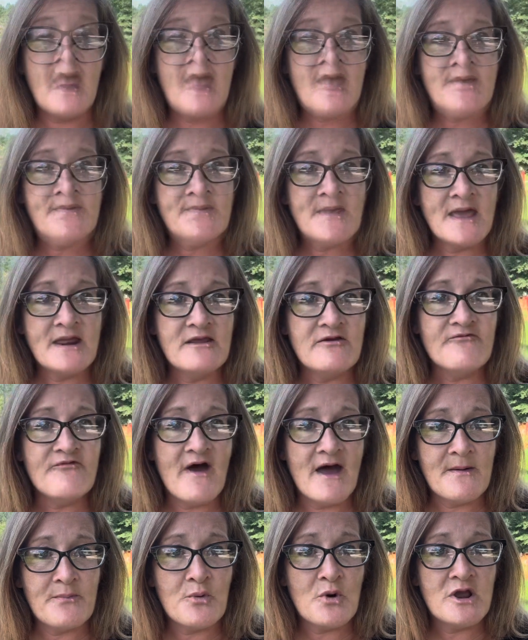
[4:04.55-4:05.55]
As that
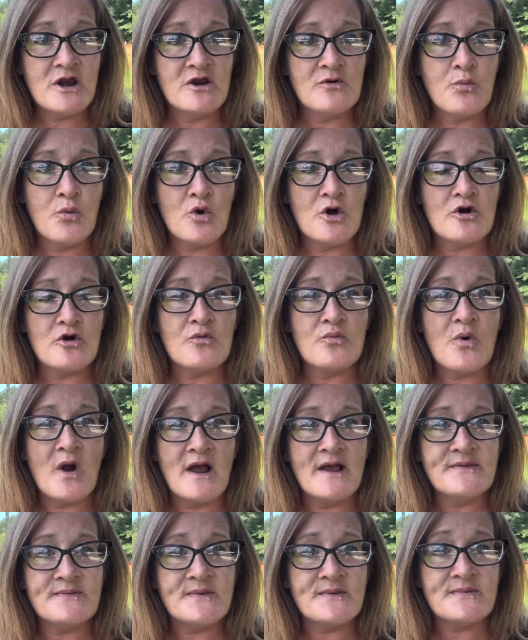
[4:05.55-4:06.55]
evaporated water
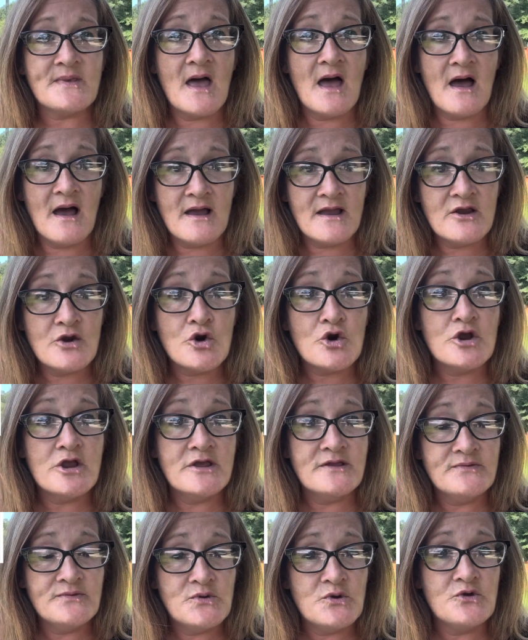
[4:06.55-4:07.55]
rises higher
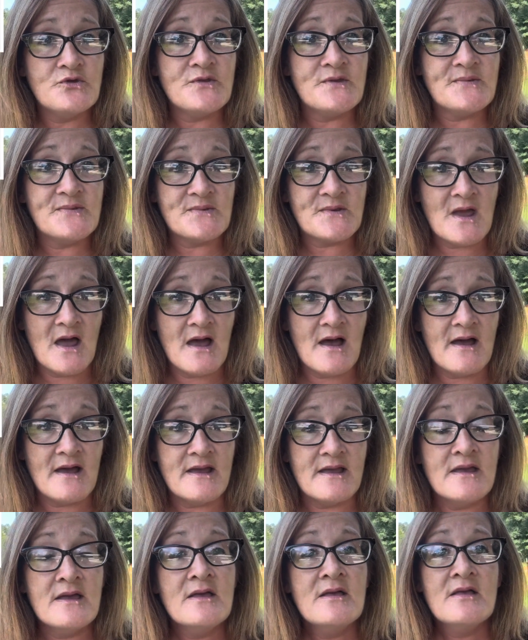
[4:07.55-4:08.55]
into the sky,